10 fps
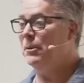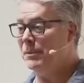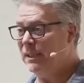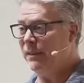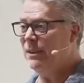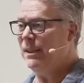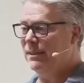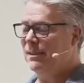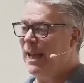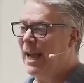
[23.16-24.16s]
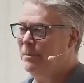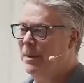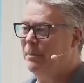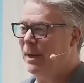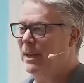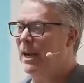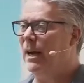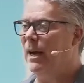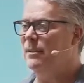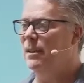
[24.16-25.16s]
he was given the assignment by
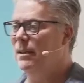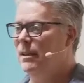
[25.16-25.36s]
God